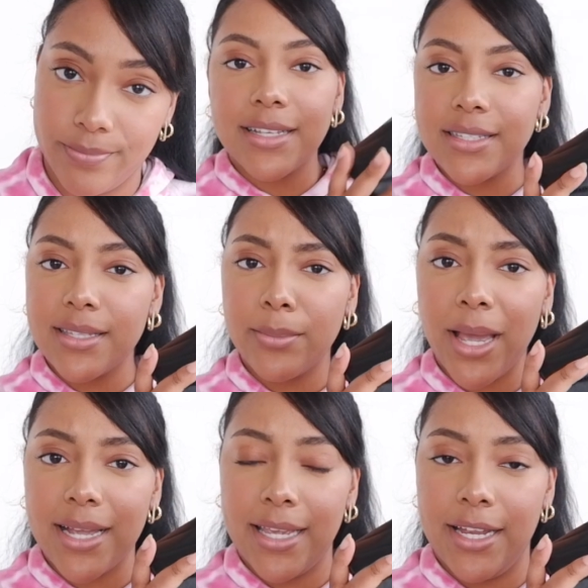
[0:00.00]
This is the
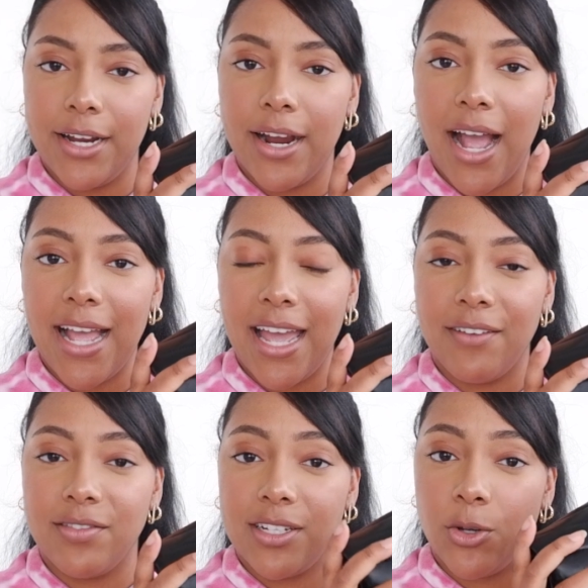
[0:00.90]
bag here. I
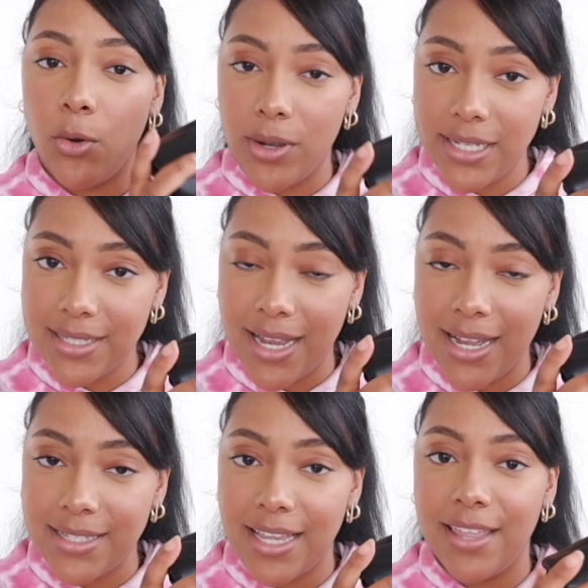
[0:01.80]
have the toy
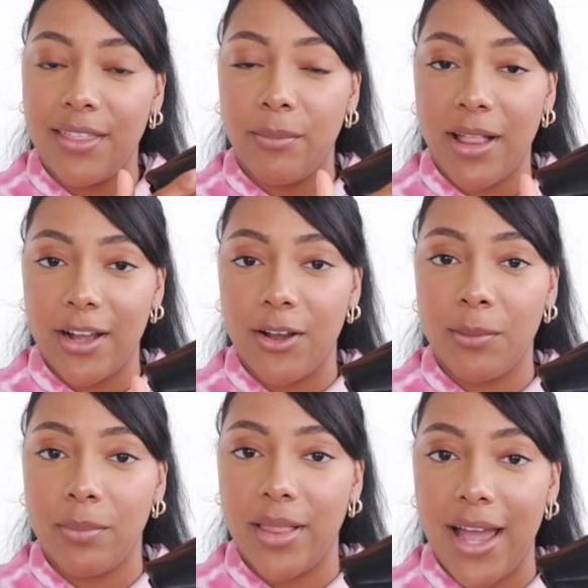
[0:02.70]
size in the black
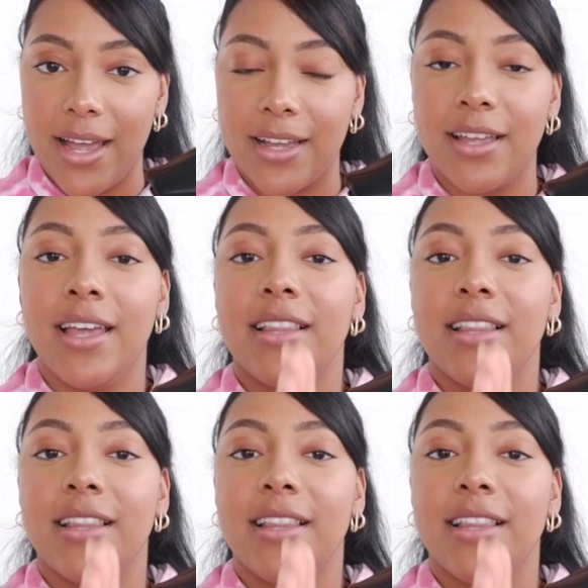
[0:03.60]
on black.